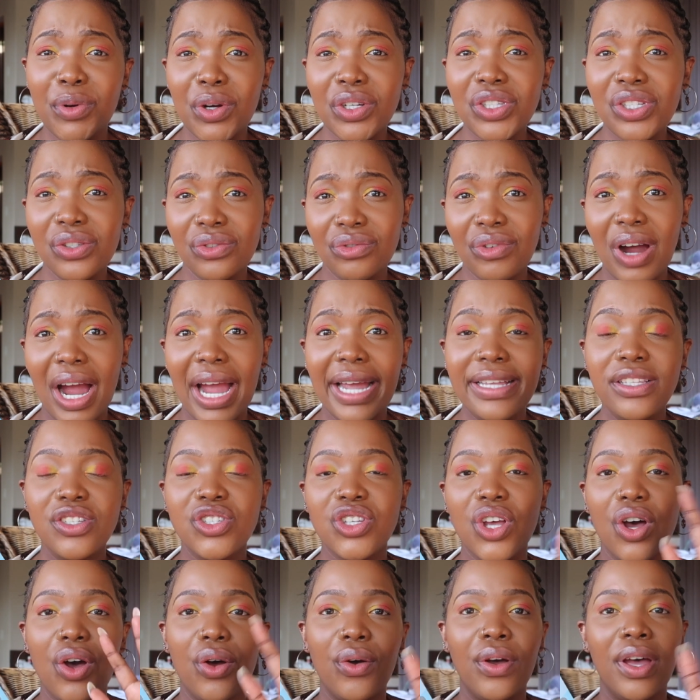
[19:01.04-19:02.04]
book to write.
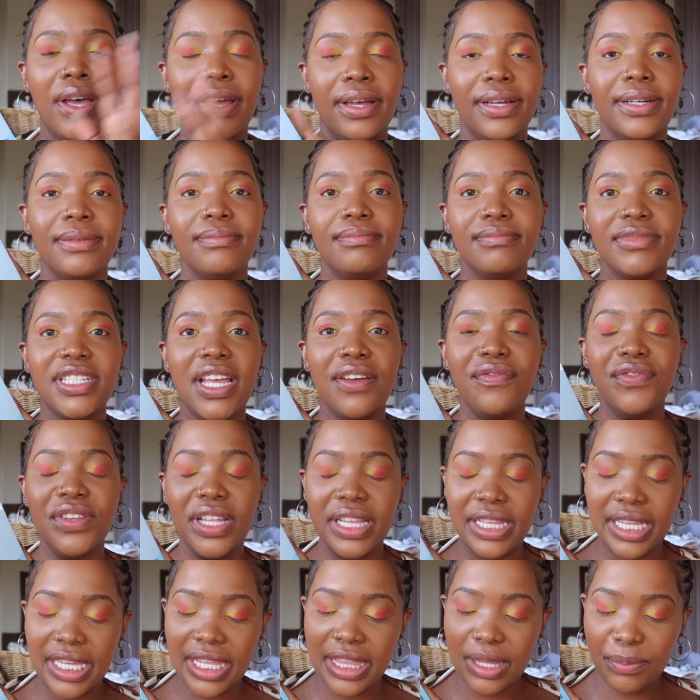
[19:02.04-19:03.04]
So
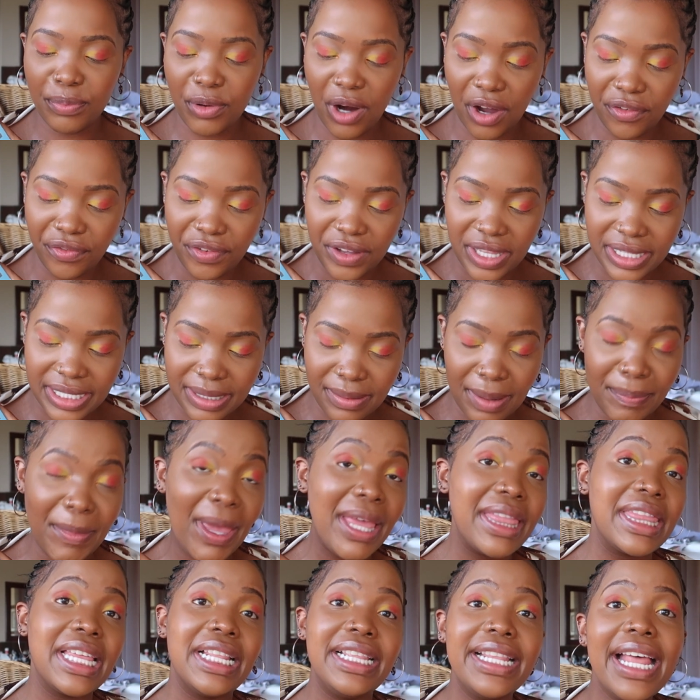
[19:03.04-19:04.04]
definitely The Prophets
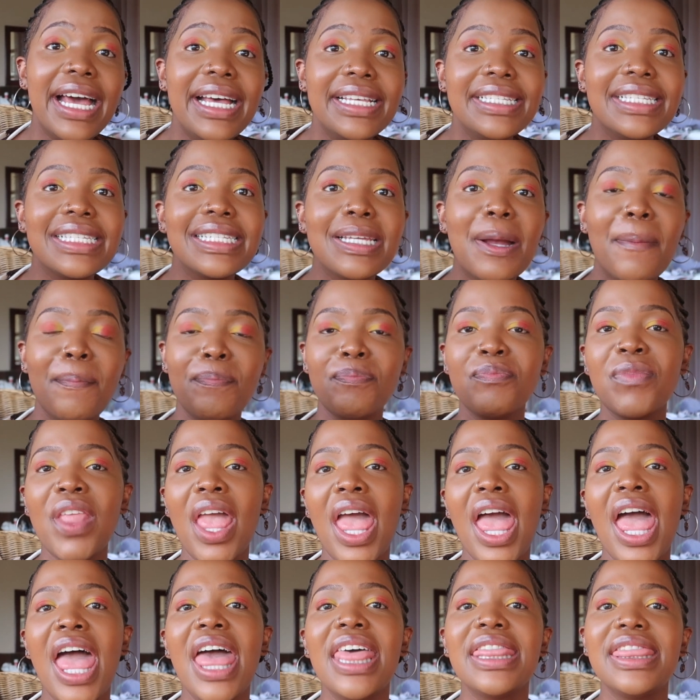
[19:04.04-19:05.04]
made the list.
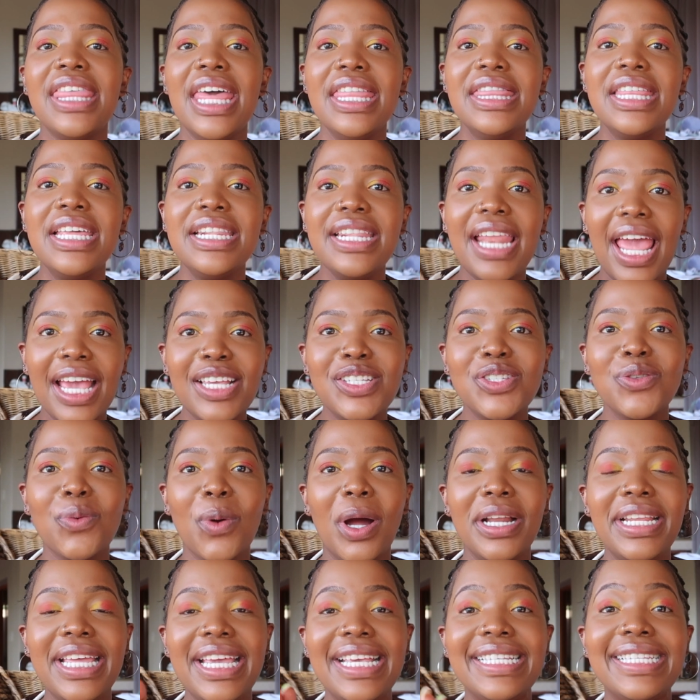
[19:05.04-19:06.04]
Then the next
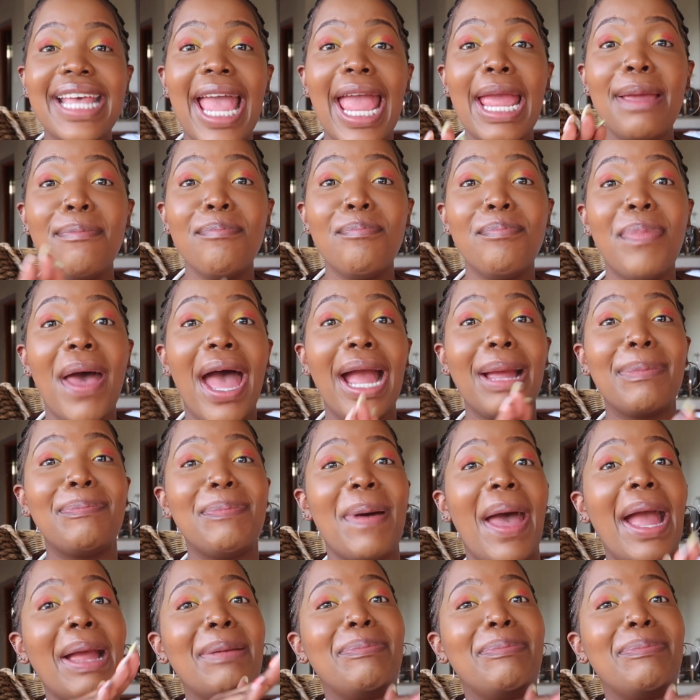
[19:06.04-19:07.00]
one is a backlist